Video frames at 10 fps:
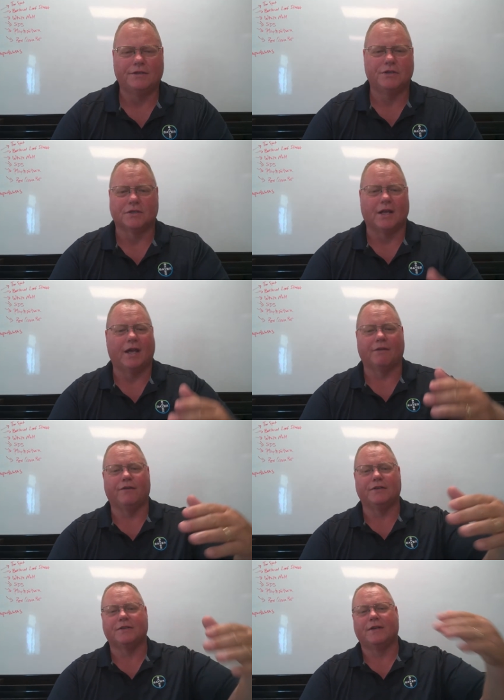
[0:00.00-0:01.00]
just like
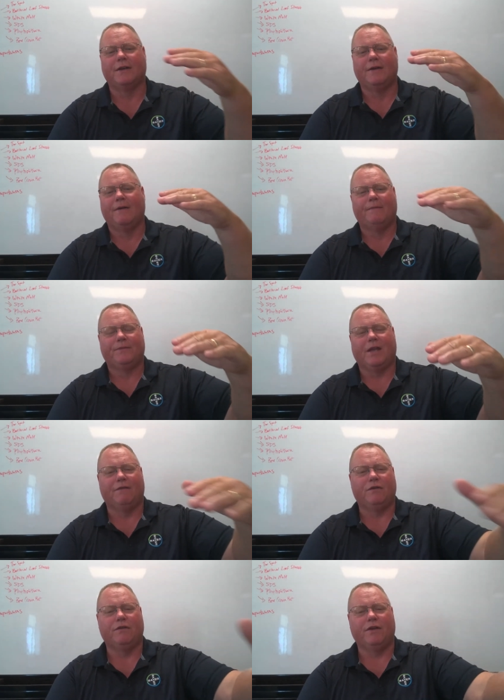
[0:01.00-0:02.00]

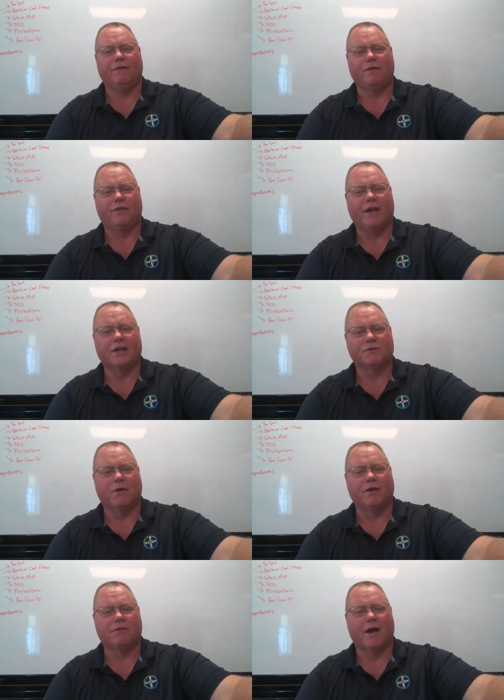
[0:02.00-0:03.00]
if you think it's
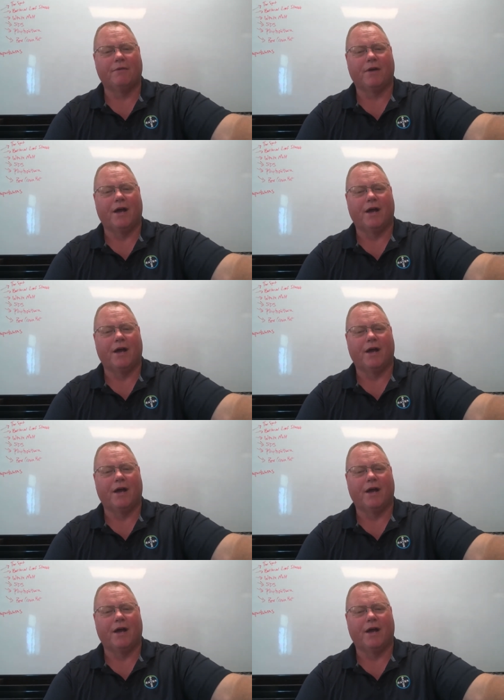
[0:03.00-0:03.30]
red crown